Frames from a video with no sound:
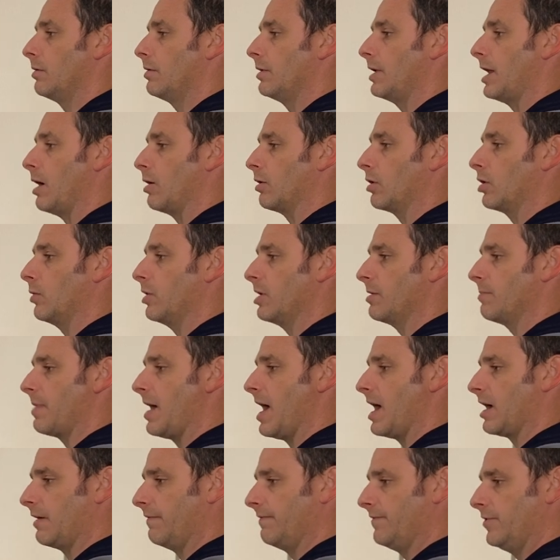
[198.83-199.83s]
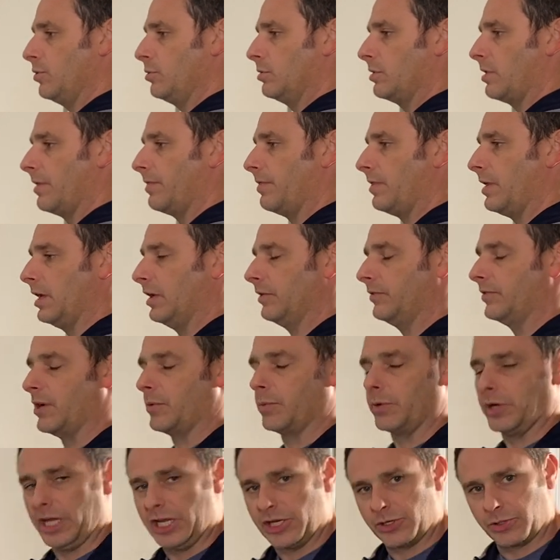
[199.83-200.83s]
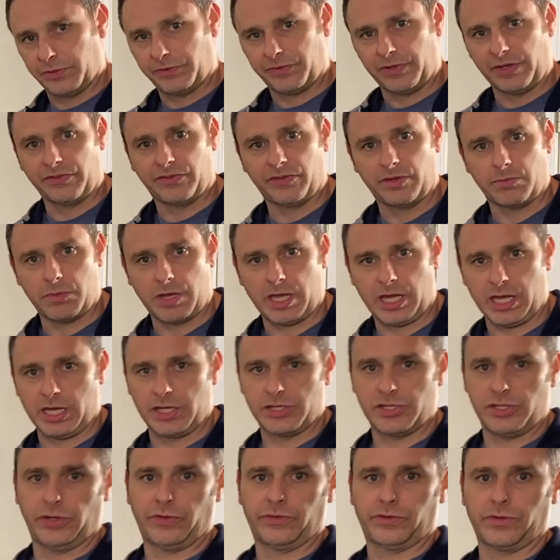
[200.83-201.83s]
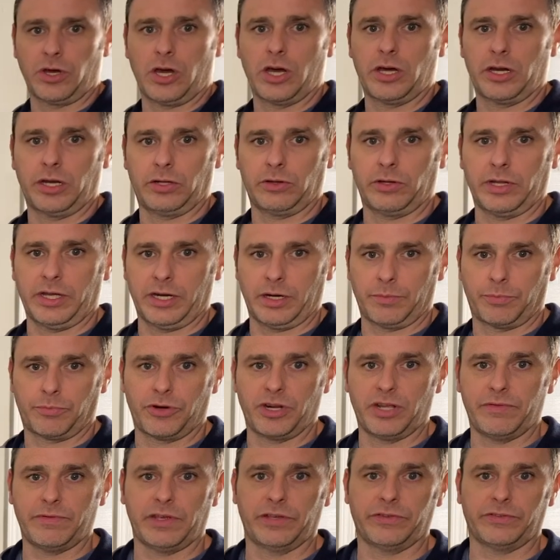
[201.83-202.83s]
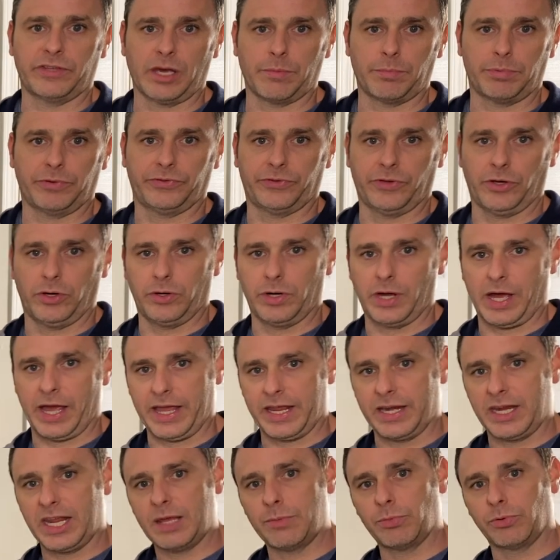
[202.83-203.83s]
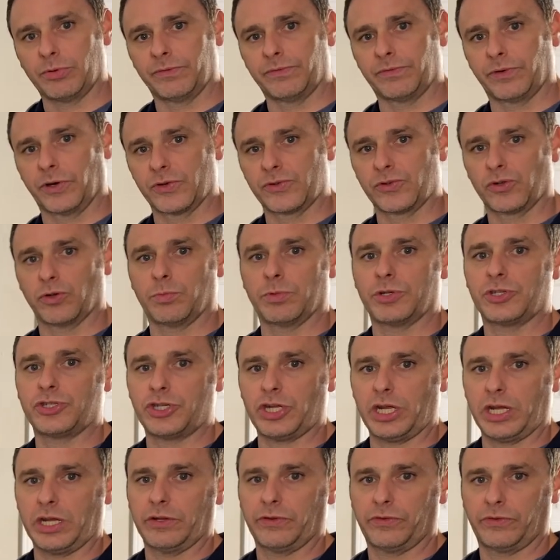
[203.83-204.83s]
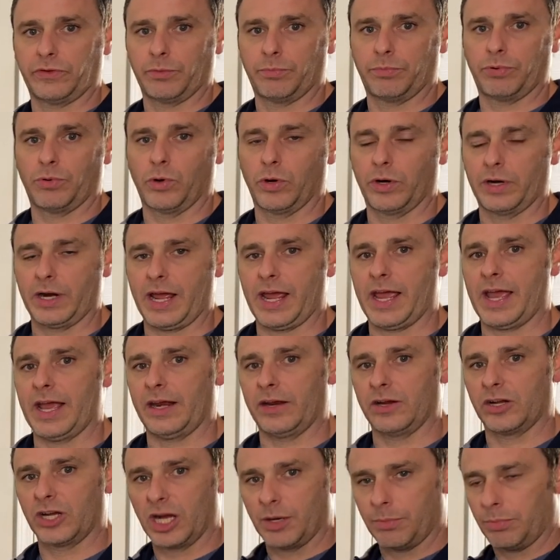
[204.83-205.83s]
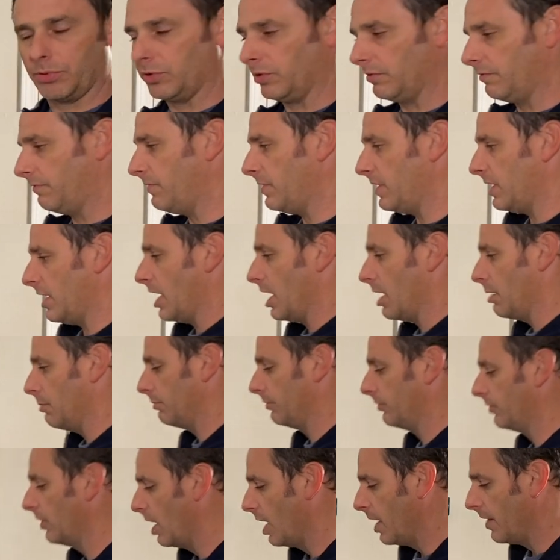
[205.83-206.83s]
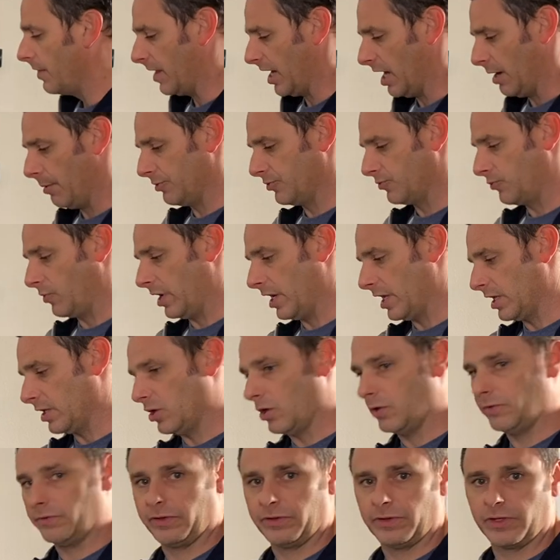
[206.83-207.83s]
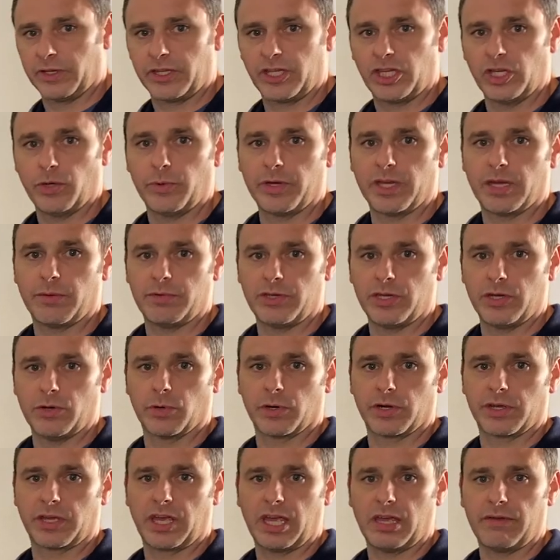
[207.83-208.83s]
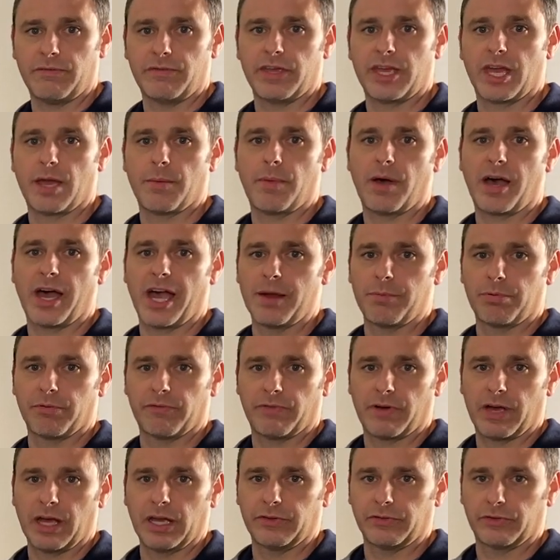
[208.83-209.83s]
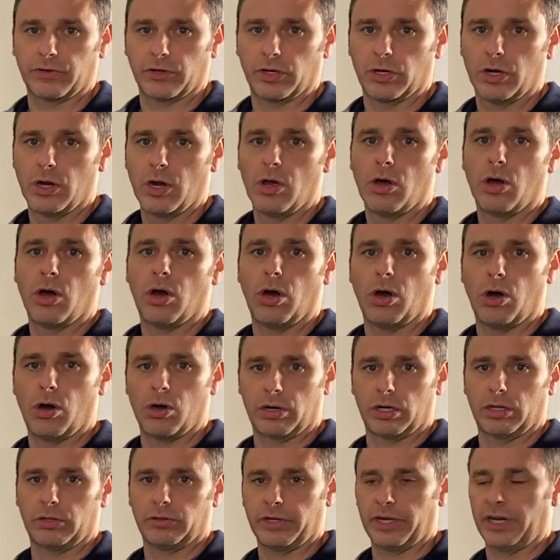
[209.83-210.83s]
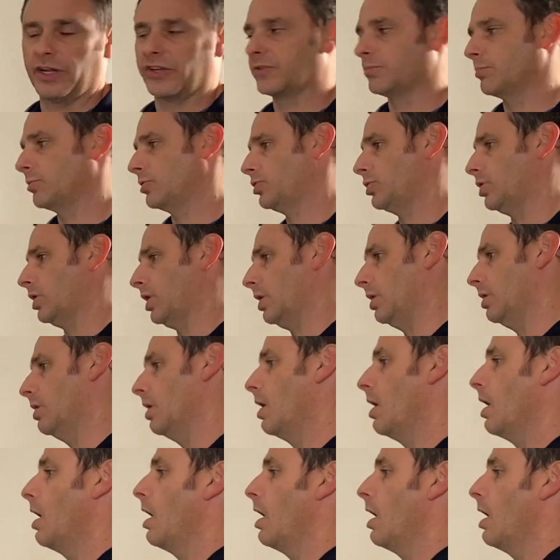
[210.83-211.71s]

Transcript: Now, going back, a few of the things that were interesting to me, as you saw in a, in a, previous episode, I enabled virtual machine support. And I had a couple of VMs that I was running using the QEMU or KVM hypervisor on a Linux machine.